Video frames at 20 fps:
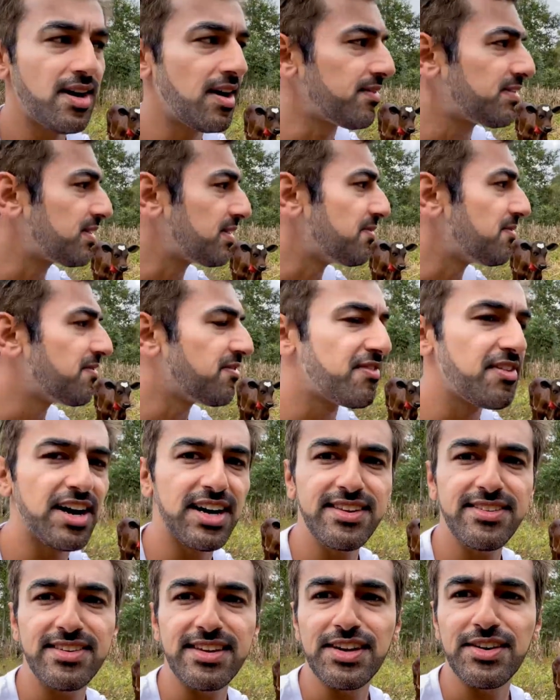have some
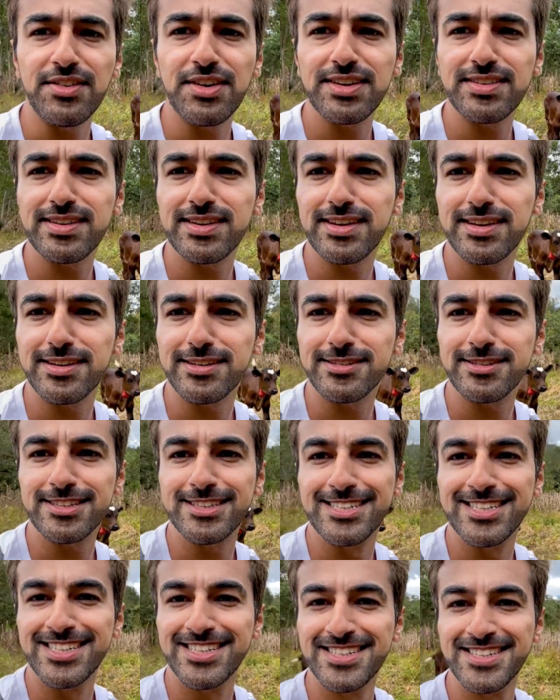feisty
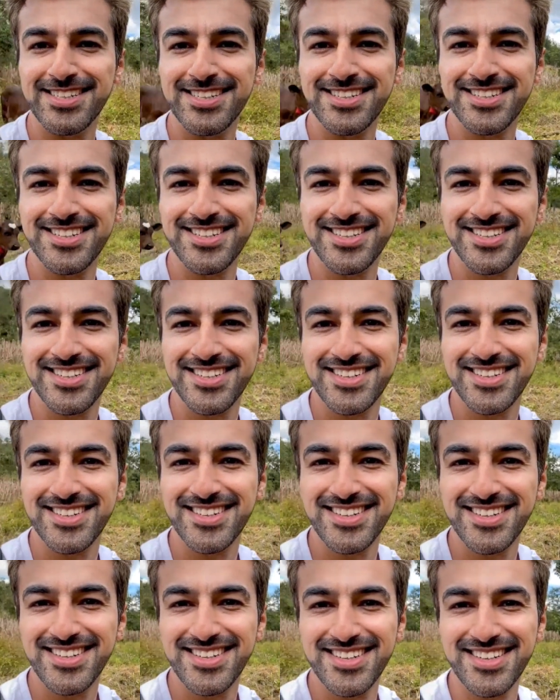residents.
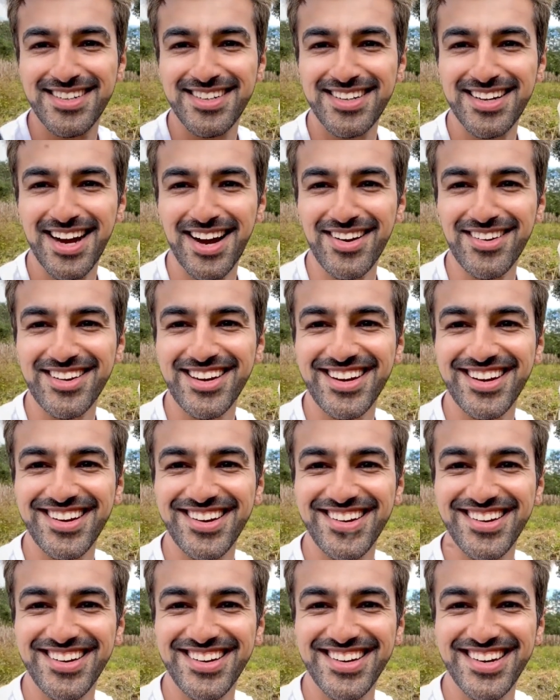How
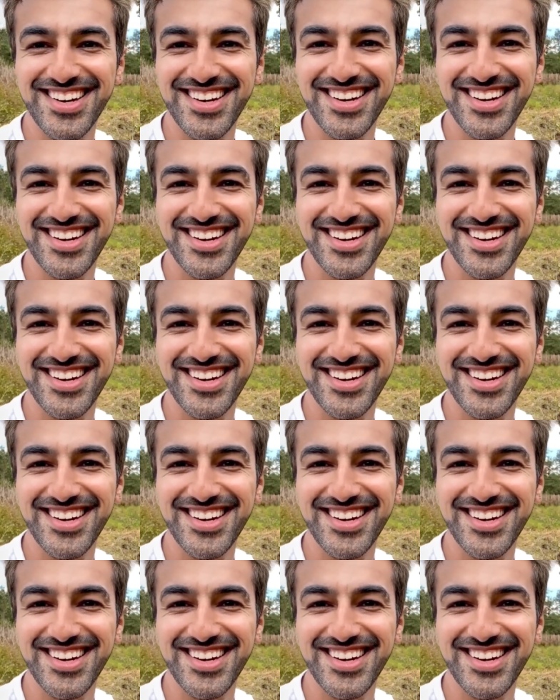cute!